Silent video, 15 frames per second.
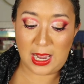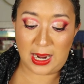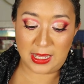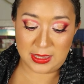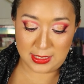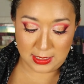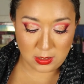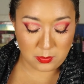I
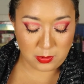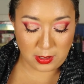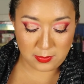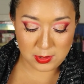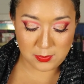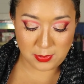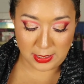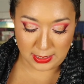think I'll
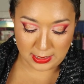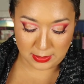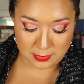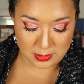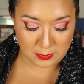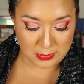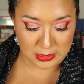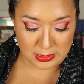probably pick up
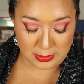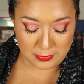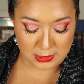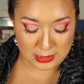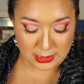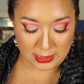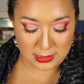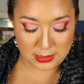some of the
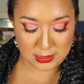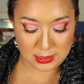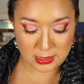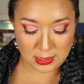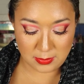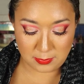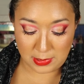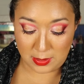lipsticks,
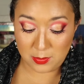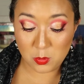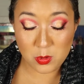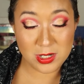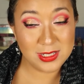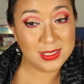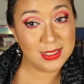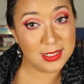maybe
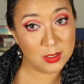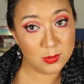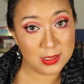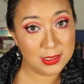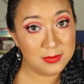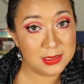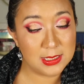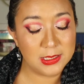one of the liquid
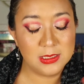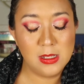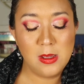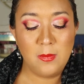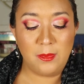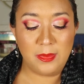lipsticks